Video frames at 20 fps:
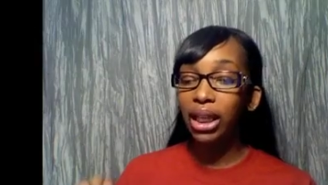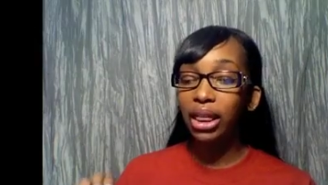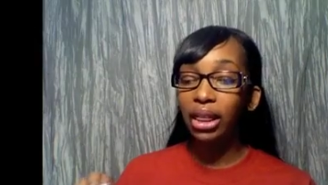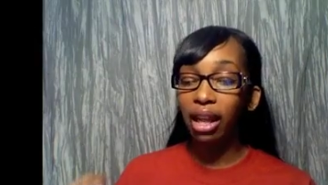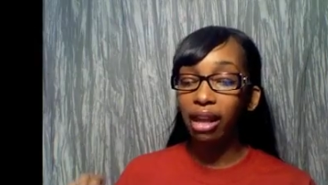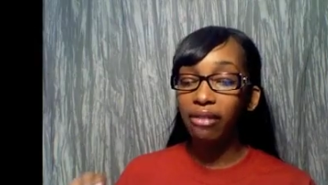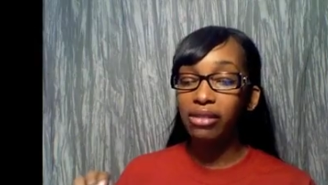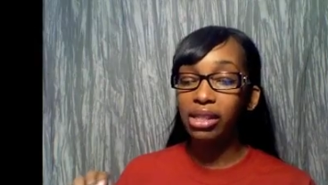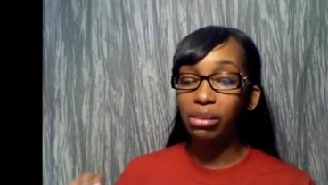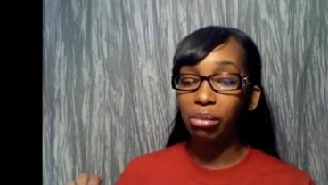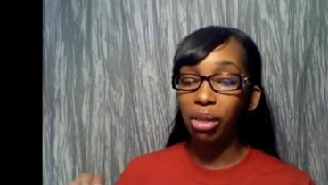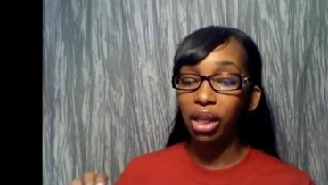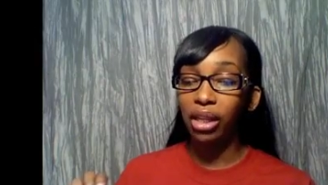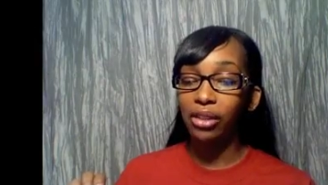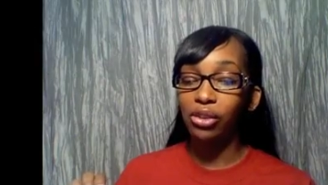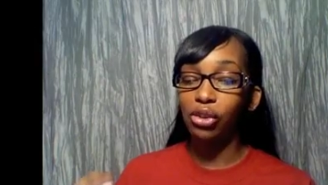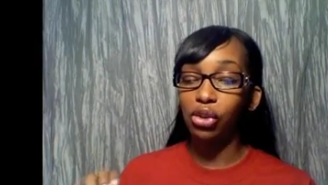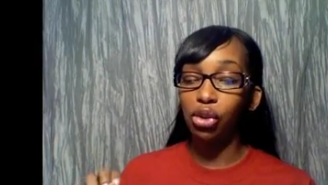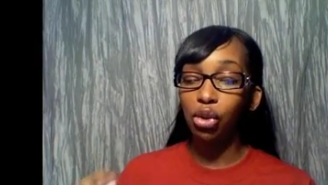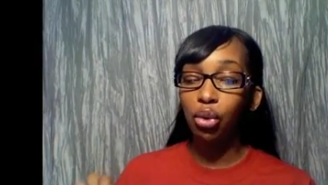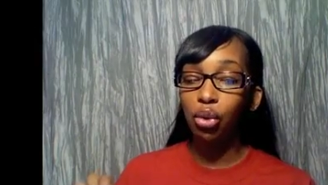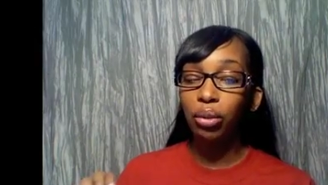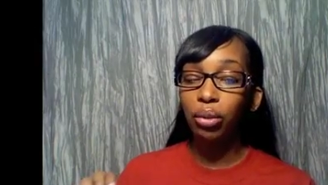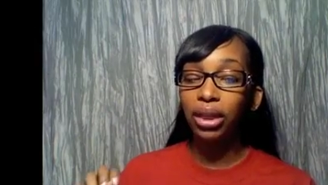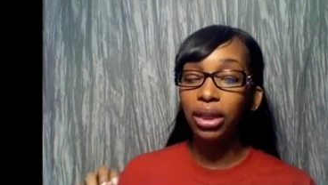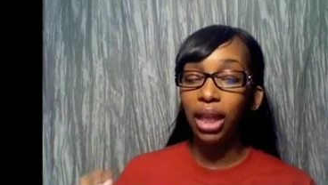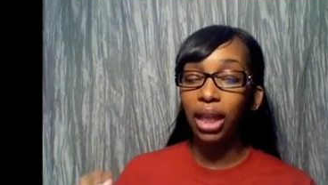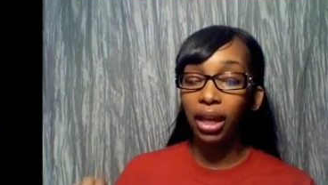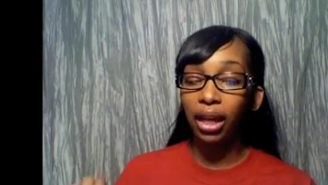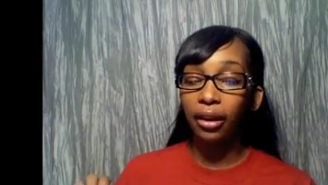loves me. Do you
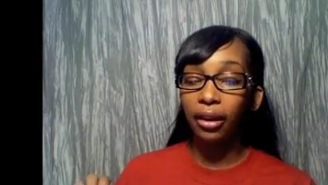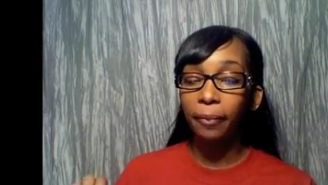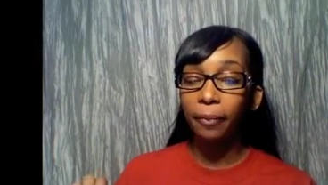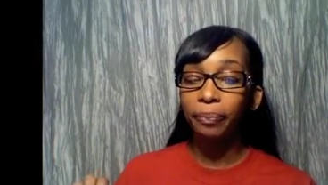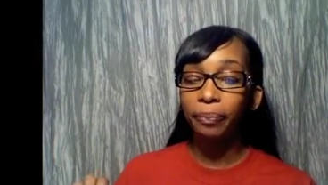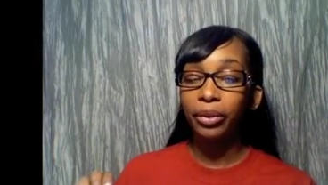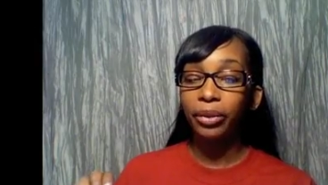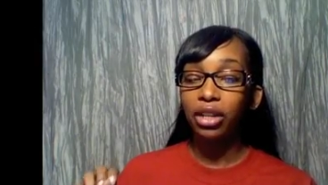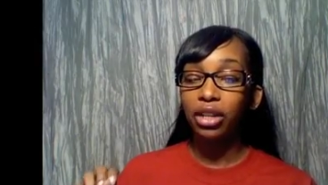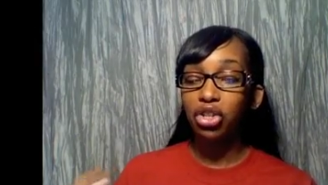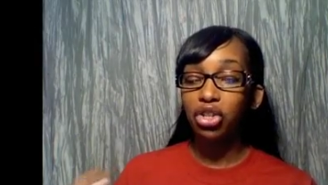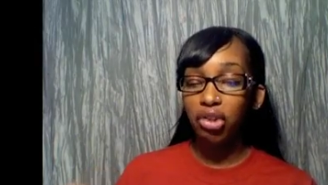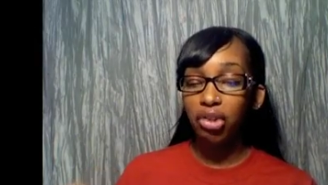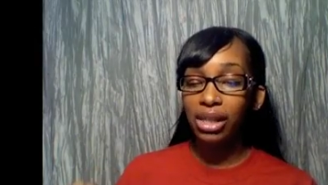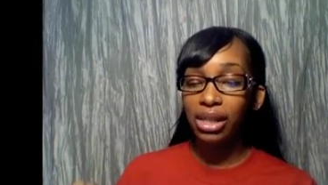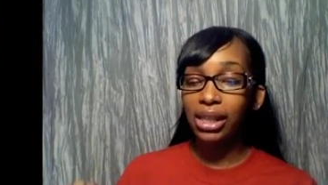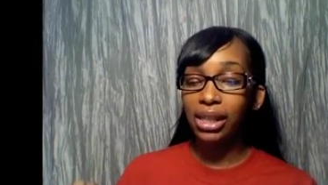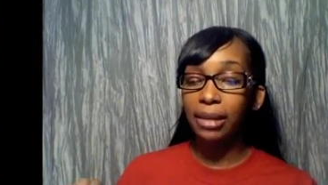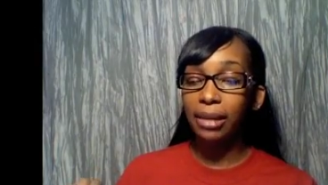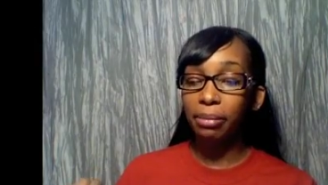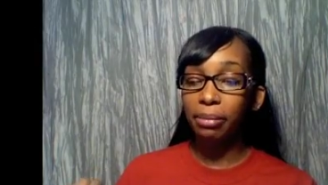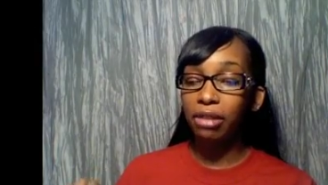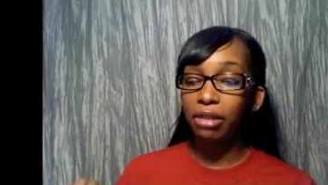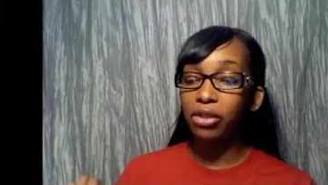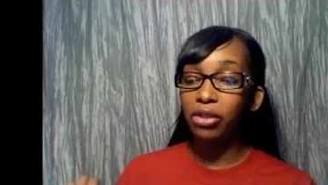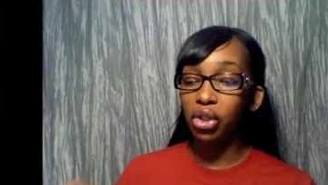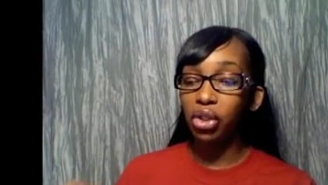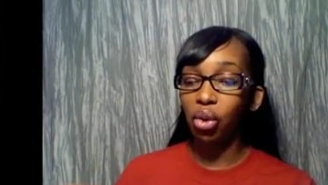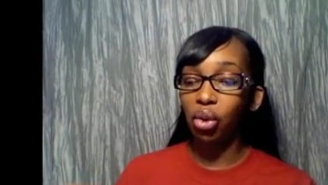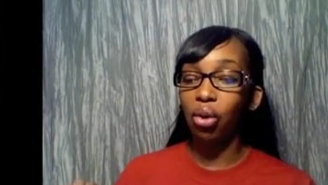think Trust can be
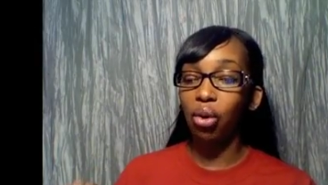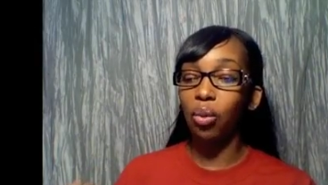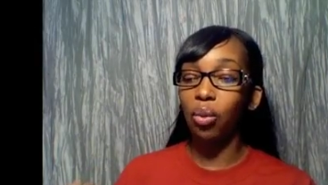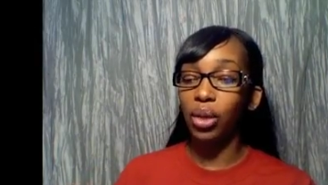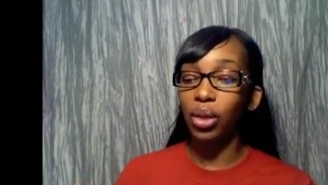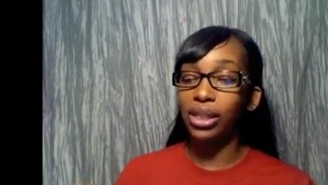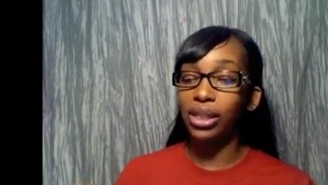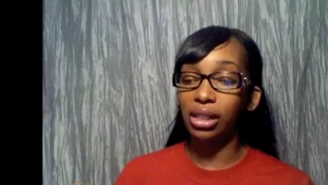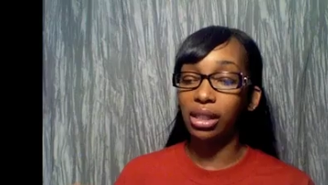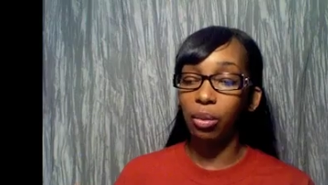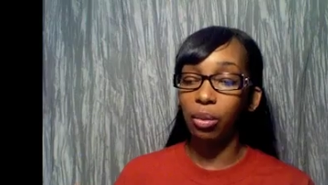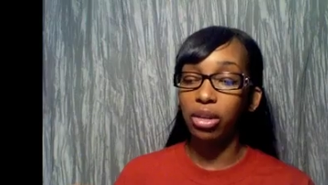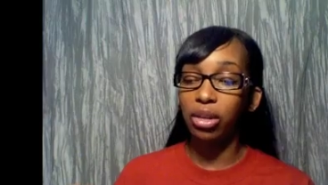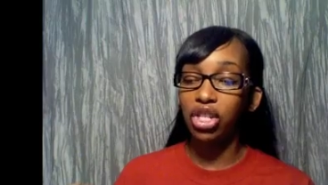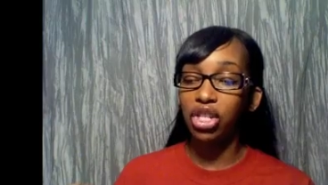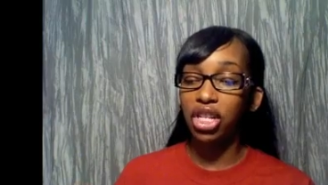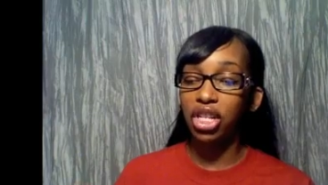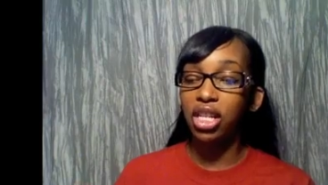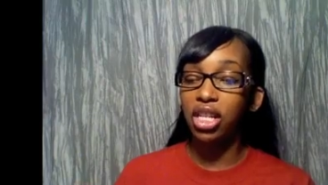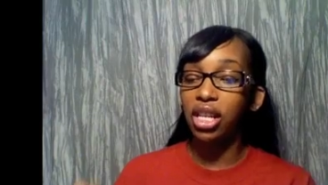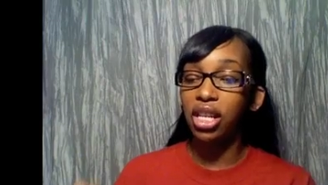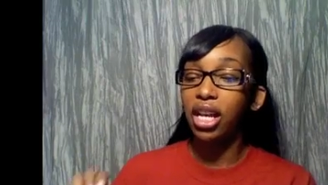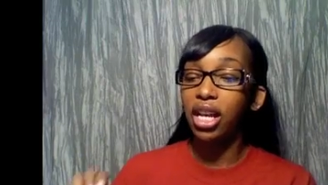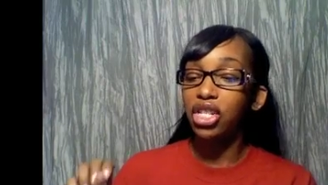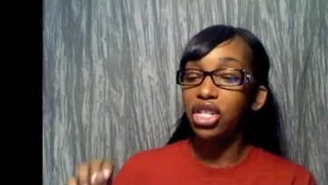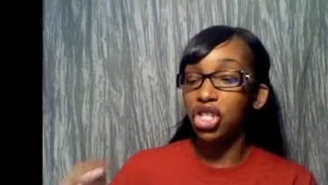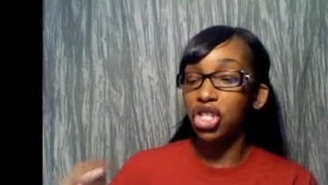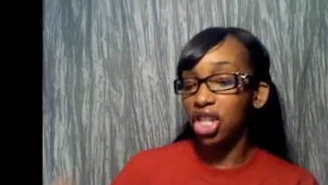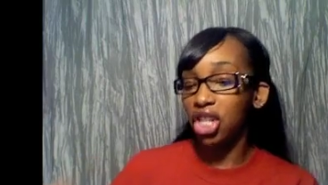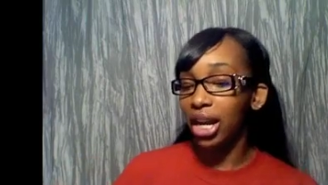restored once someone cheats.
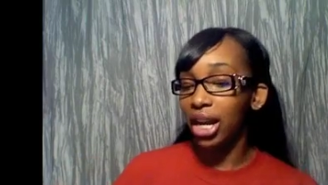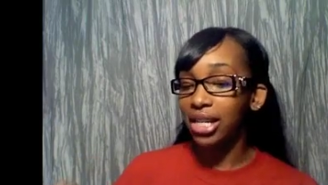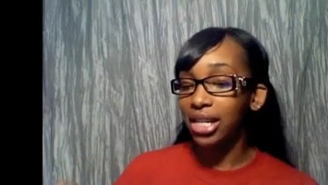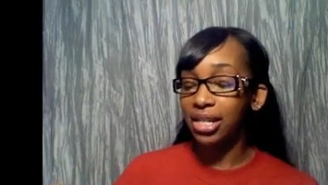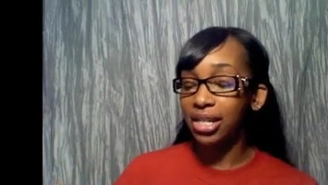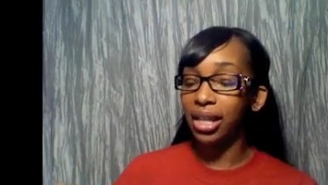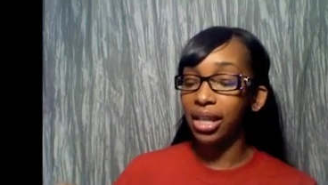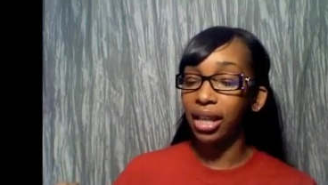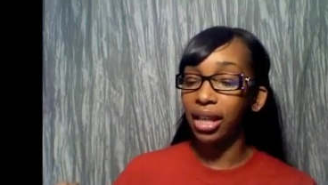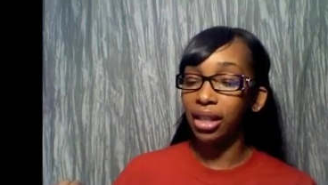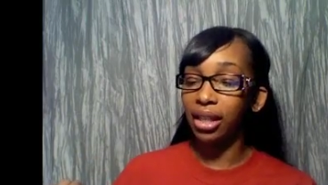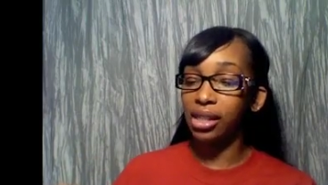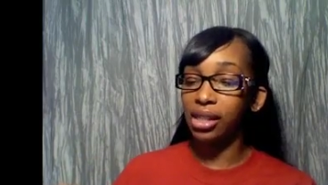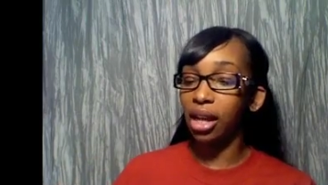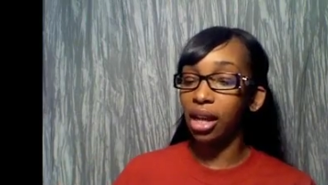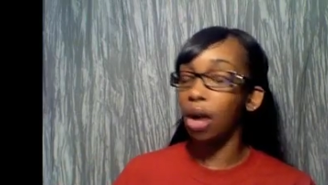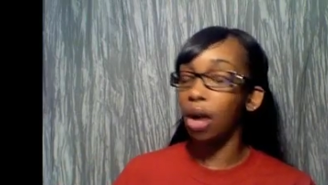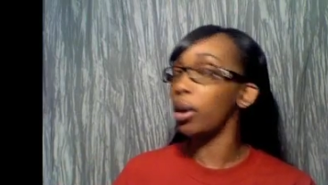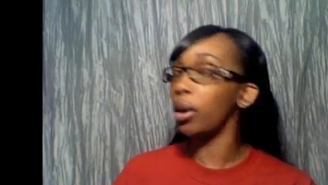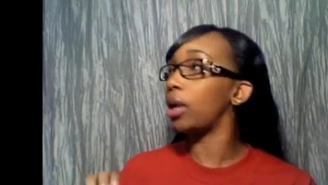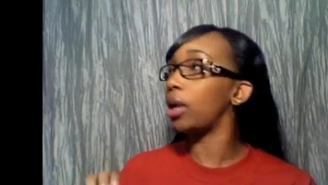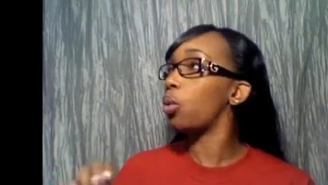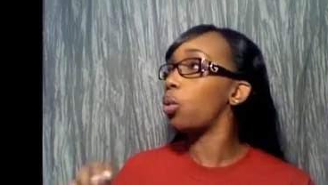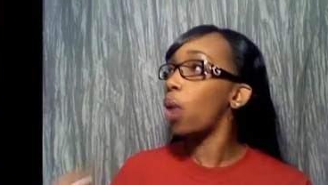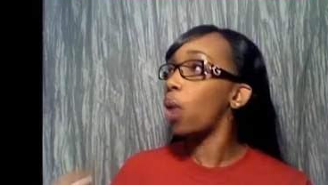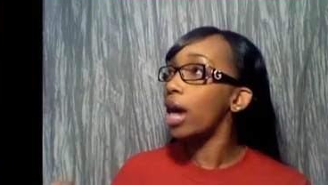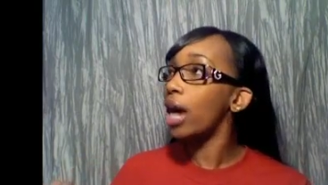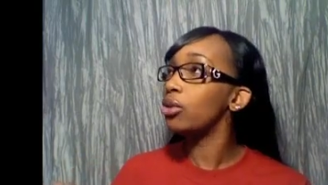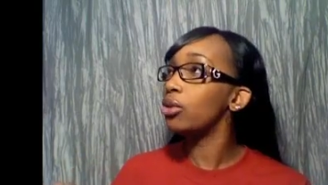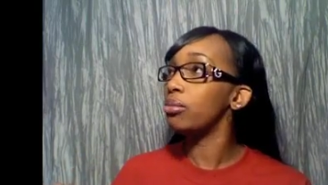Should I just let this go? And
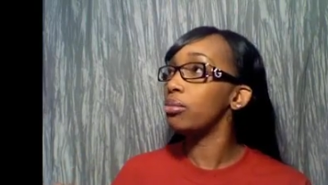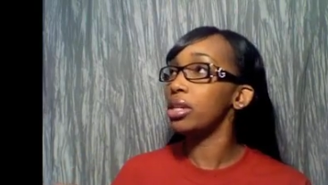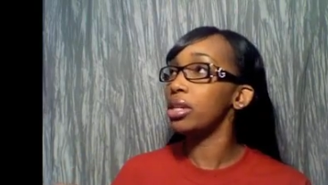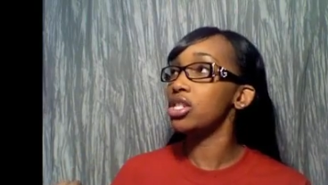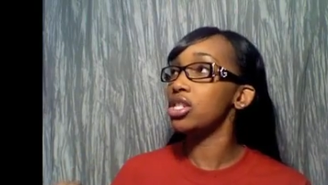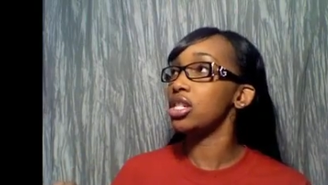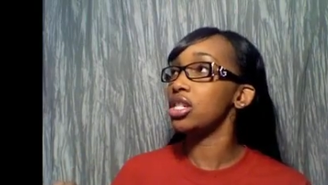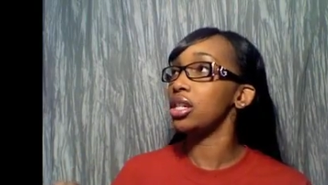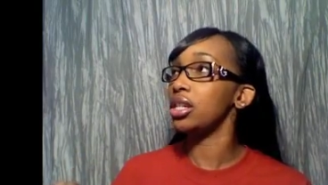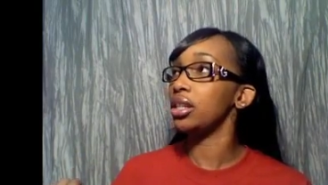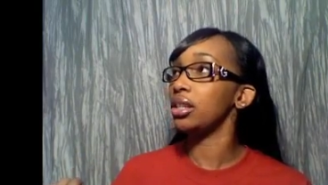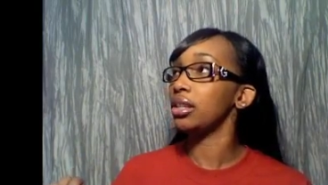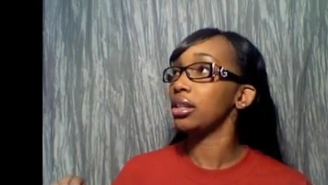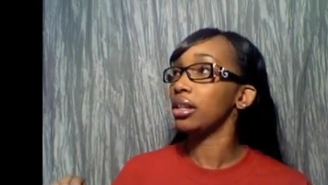why do men cheat?